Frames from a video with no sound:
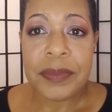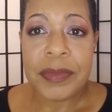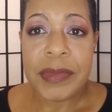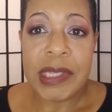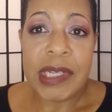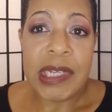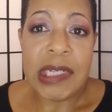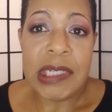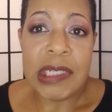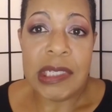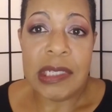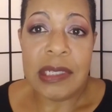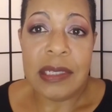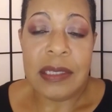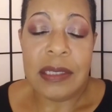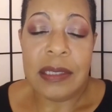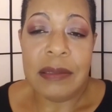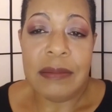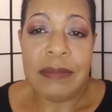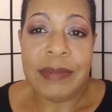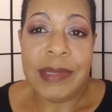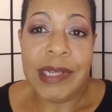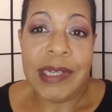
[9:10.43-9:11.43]
They just
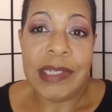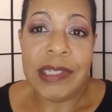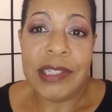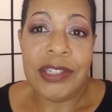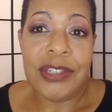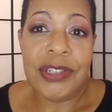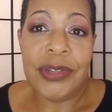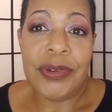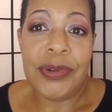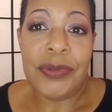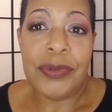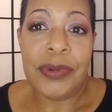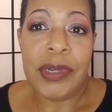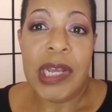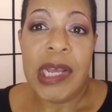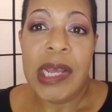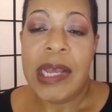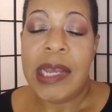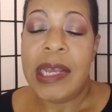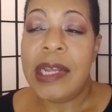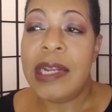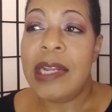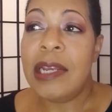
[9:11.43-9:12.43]
don't.
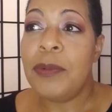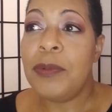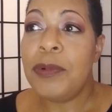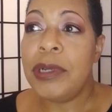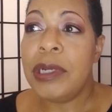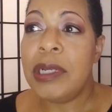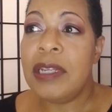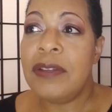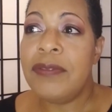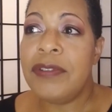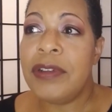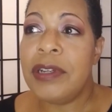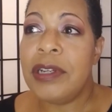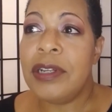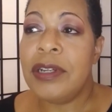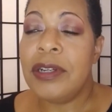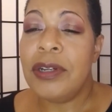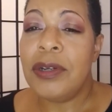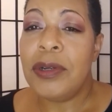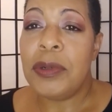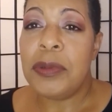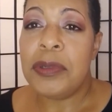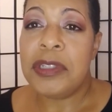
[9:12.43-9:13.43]
And they wouldn't even
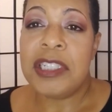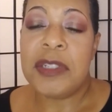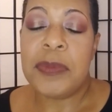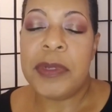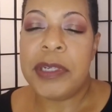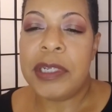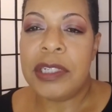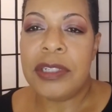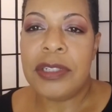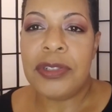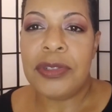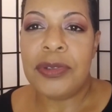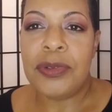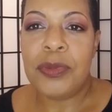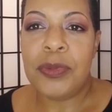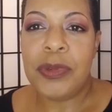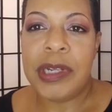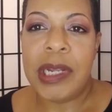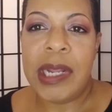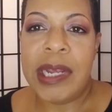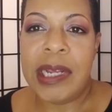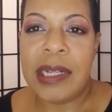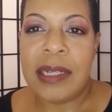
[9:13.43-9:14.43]
go just because you
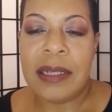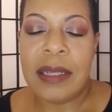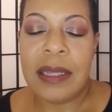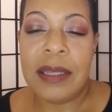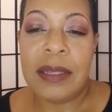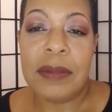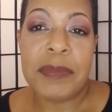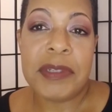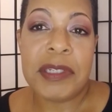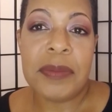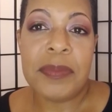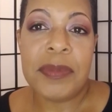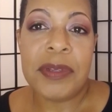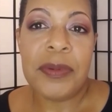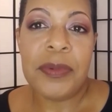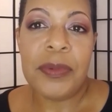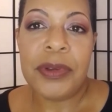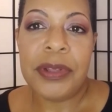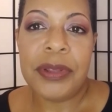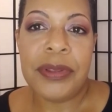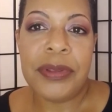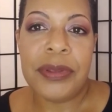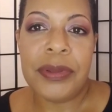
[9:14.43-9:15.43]
would like them to be
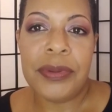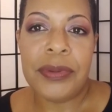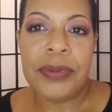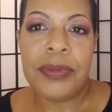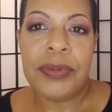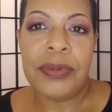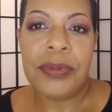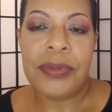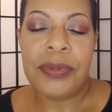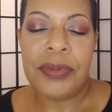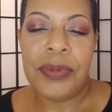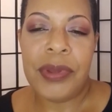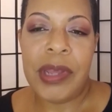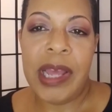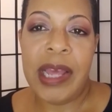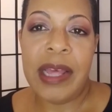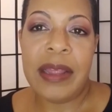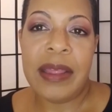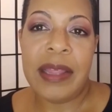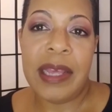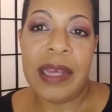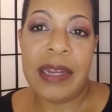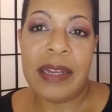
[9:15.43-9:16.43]
with you
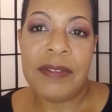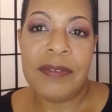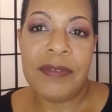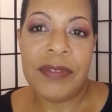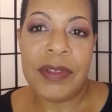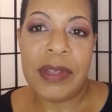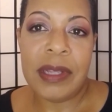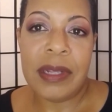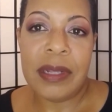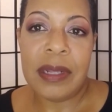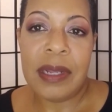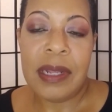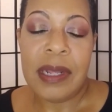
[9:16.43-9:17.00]
at that event.